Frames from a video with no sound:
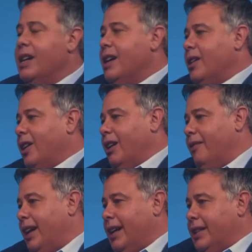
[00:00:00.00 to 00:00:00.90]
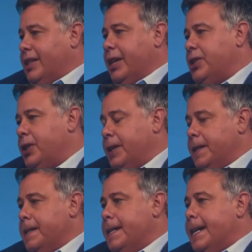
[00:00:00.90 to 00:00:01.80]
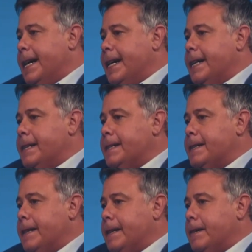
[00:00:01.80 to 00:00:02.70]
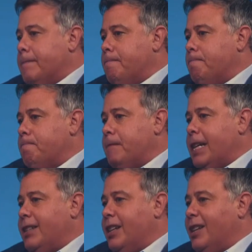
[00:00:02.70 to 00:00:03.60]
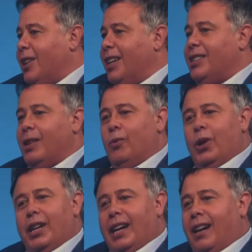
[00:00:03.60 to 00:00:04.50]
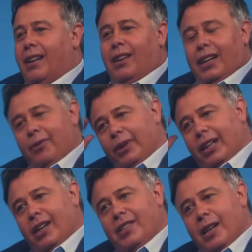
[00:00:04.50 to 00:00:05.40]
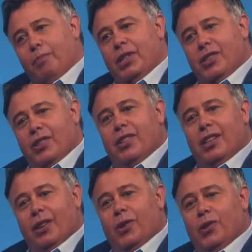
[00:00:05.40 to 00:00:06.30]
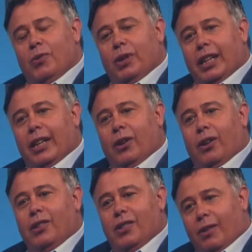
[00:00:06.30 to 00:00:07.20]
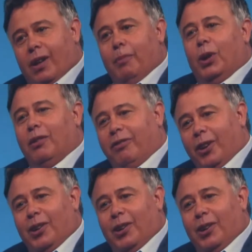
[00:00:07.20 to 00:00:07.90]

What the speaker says: kind of architecture. And it kind of didn't work out, and I didn't realize how busy CEOs really got. And so I'm on the phone to